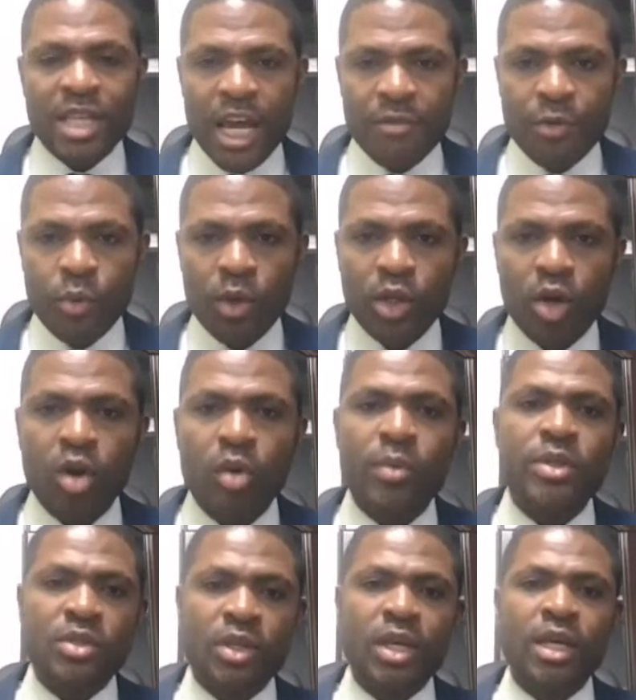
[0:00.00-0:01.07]
everyone
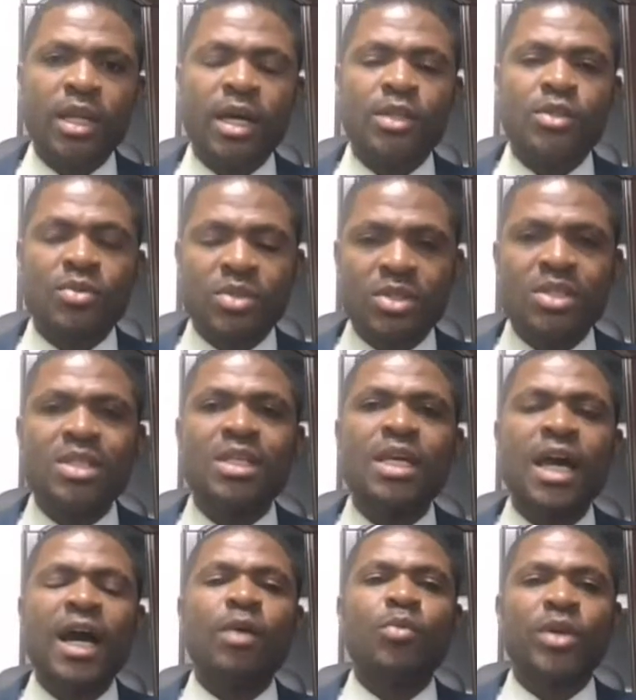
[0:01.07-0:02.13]
coming together to see
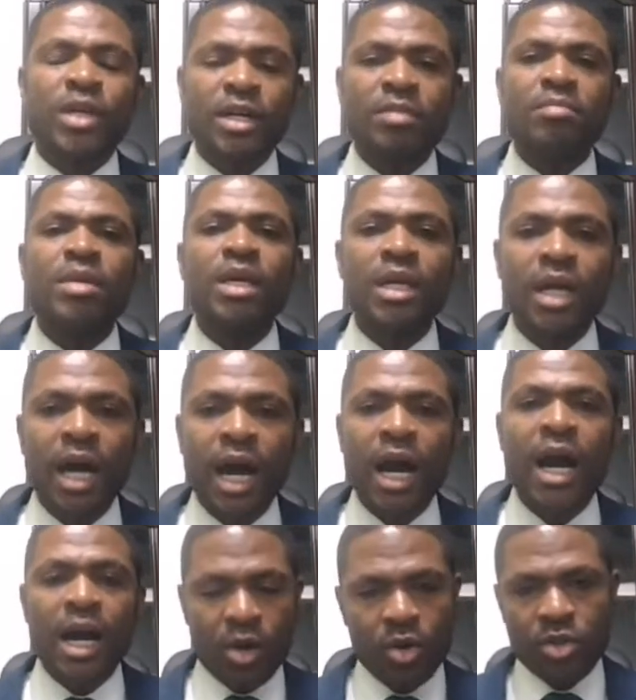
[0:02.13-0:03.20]
how we can make
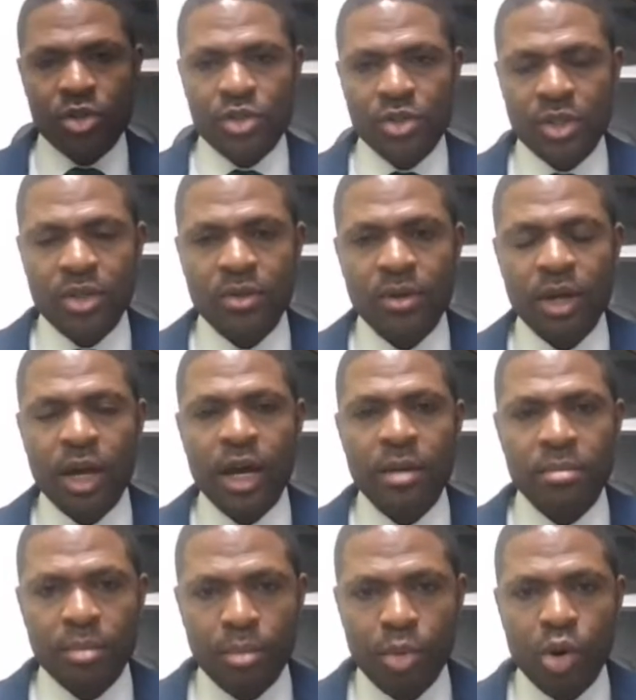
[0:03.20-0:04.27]
our country
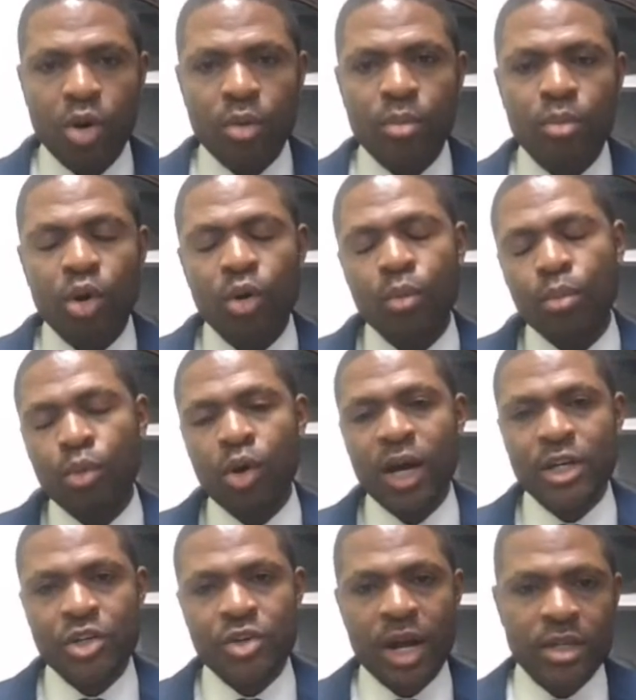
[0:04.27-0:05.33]
more
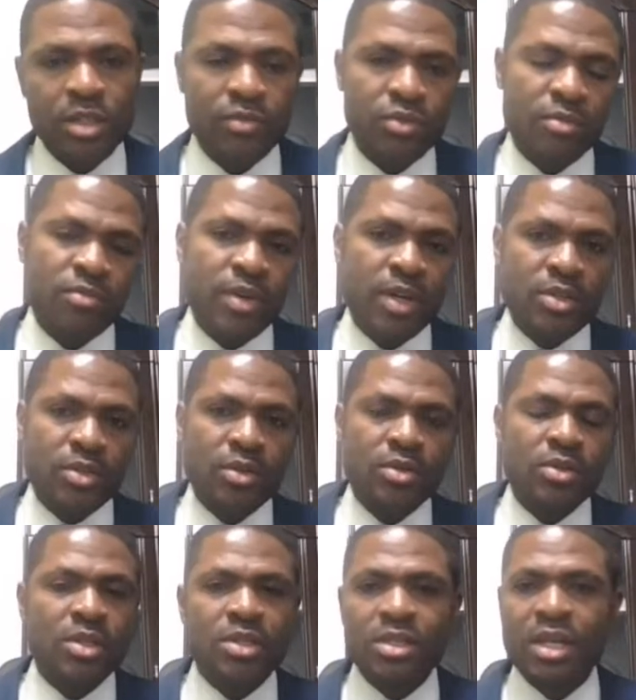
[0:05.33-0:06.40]
attractive to
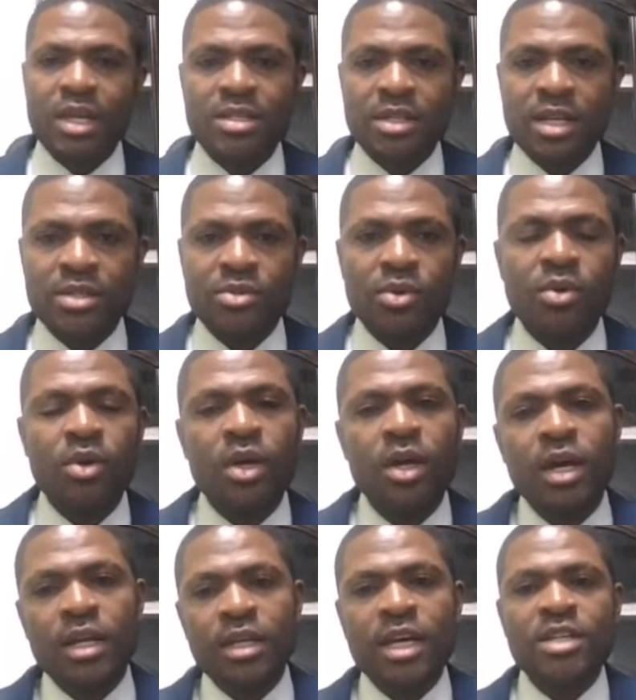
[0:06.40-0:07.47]
investors. There's no
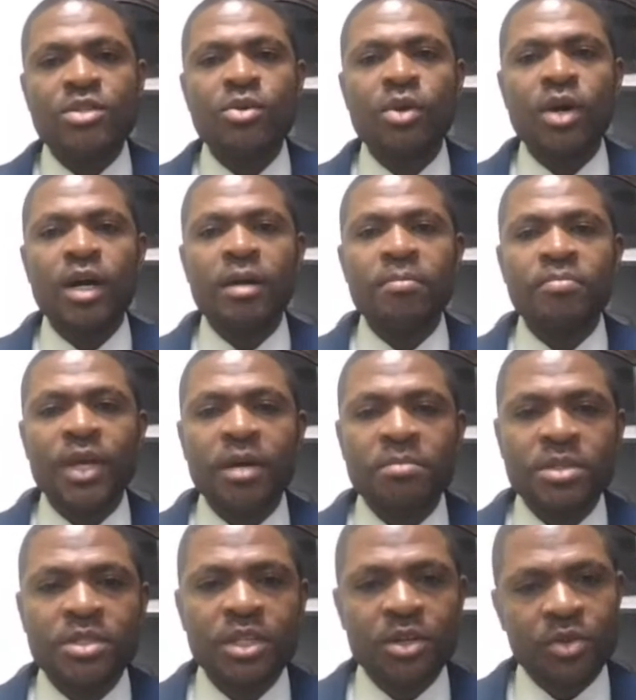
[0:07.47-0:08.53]

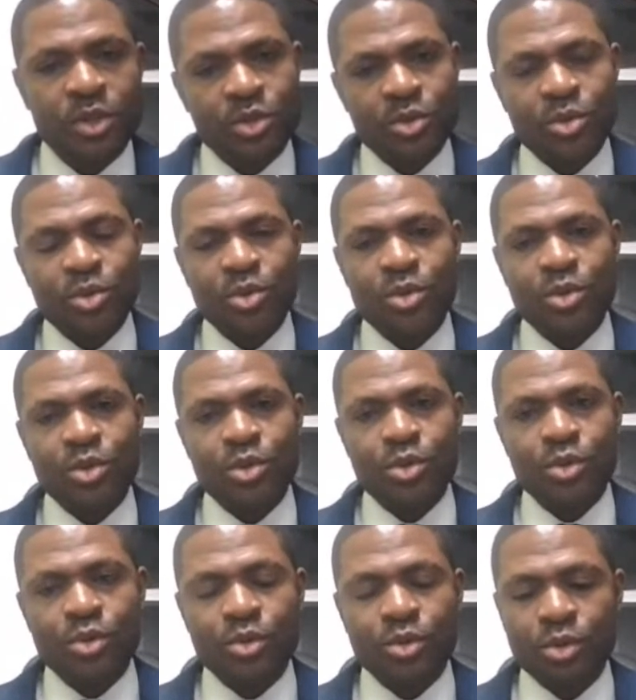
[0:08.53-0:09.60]
secret to
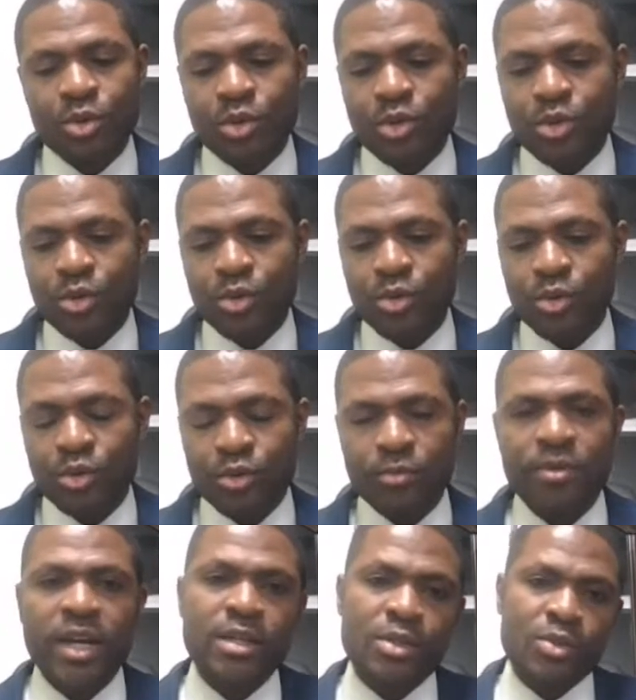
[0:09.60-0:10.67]

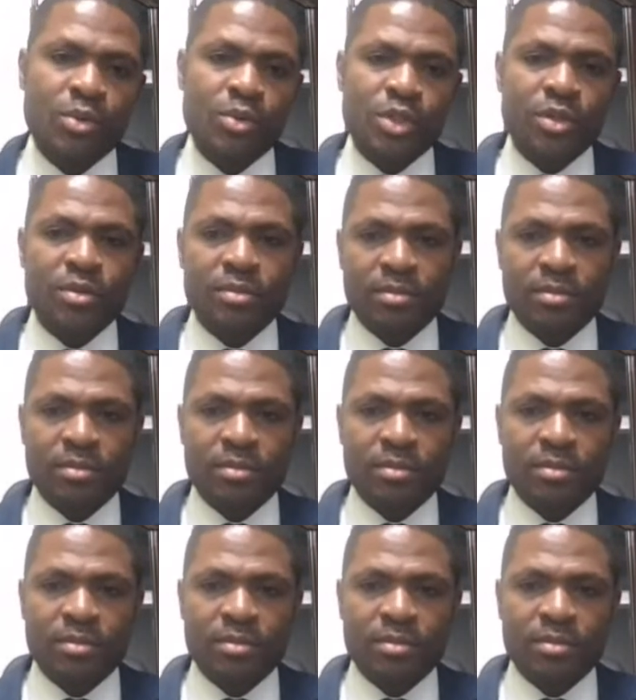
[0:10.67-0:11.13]
finding a solution.